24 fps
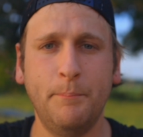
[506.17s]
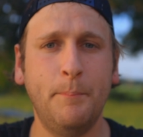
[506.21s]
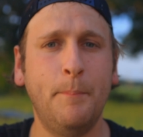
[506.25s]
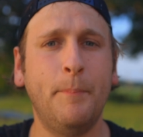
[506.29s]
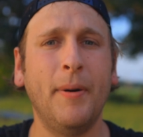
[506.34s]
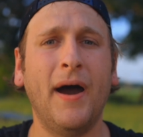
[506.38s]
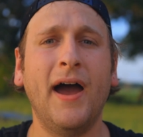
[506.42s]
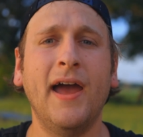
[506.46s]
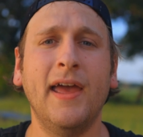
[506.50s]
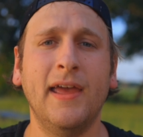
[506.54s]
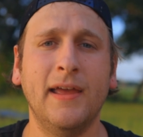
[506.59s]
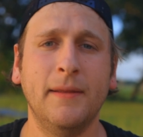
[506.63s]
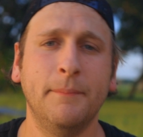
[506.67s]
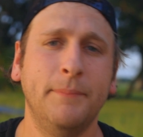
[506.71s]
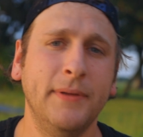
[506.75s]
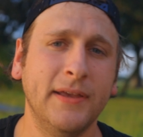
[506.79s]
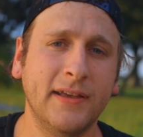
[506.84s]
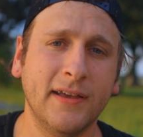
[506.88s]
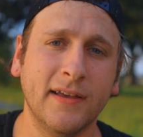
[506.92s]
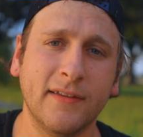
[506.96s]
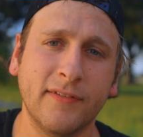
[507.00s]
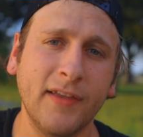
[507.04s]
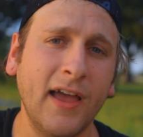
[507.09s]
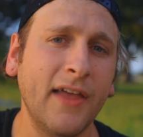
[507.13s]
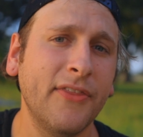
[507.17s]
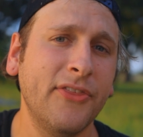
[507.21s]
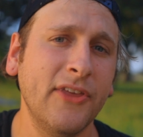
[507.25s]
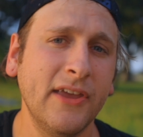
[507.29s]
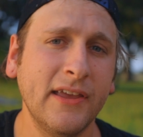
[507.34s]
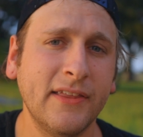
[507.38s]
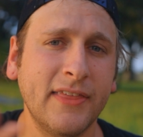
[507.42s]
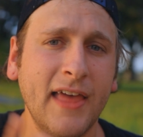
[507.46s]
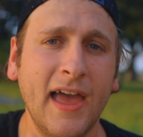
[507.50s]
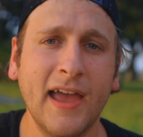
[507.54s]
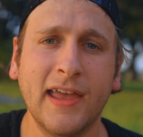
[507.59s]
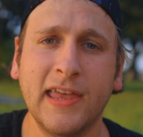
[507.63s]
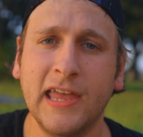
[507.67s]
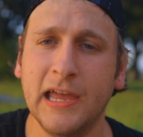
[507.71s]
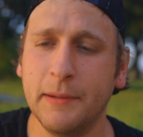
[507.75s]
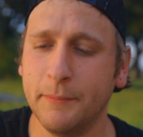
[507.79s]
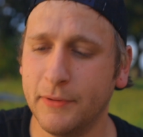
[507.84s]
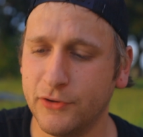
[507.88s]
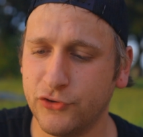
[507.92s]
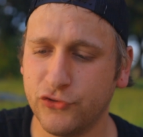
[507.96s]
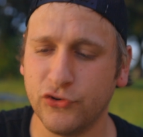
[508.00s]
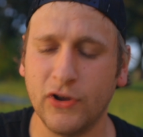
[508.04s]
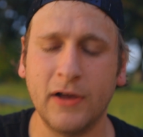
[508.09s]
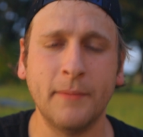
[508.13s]
buy it, because I think that
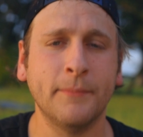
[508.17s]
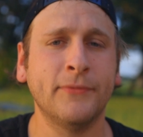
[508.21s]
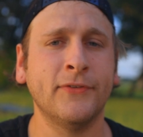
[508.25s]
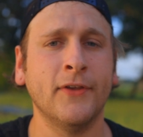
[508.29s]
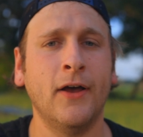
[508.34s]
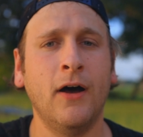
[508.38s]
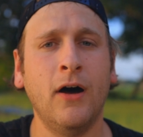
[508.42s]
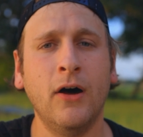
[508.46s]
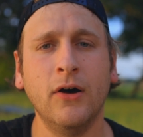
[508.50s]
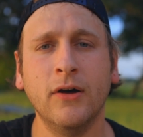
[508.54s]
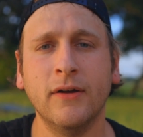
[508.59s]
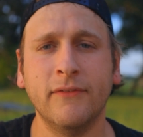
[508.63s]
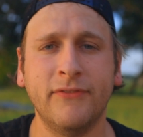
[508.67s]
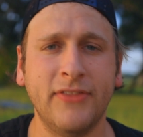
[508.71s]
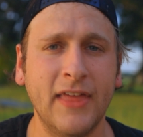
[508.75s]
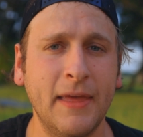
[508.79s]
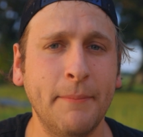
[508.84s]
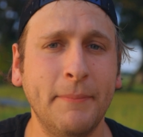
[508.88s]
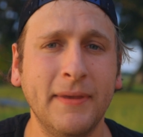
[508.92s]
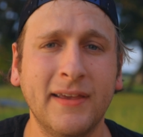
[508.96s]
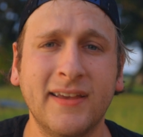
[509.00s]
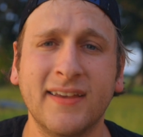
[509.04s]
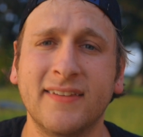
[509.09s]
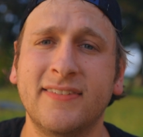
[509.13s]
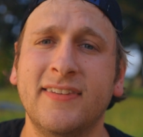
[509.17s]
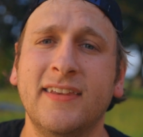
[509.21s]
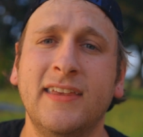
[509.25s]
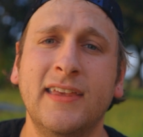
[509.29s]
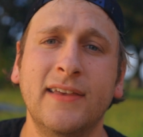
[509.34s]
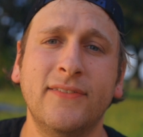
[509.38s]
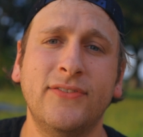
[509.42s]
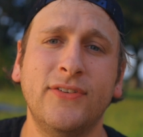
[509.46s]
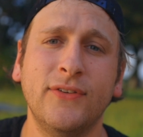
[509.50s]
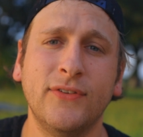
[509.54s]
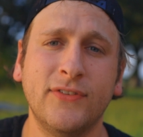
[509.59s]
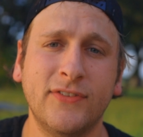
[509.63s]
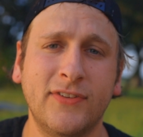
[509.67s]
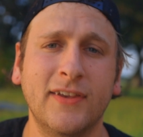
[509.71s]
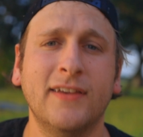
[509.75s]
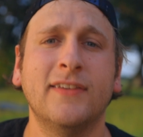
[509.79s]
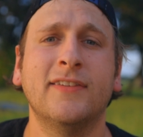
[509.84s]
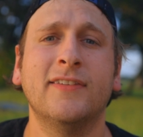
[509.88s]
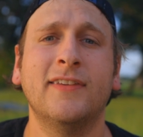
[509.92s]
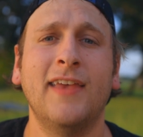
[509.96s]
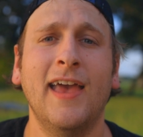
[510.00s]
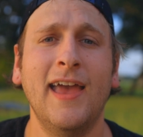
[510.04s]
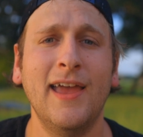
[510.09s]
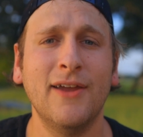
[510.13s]
camera trumps all of them because it gives you
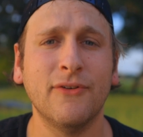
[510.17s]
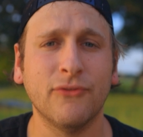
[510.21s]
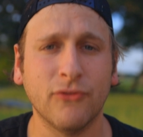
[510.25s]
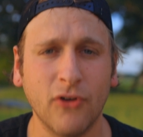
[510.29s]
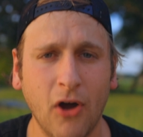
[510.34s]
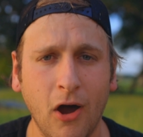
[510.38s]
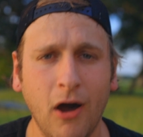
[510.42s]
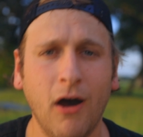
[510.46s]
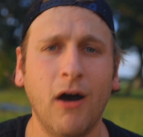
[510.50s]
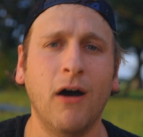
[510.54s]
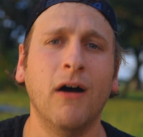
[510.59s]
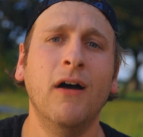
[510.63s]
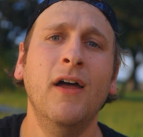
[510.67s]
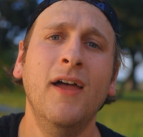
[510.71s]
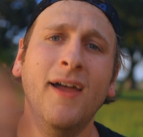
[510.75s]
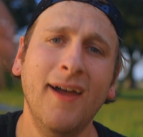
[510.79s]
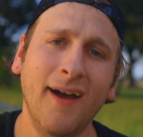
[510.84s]
6K RAW.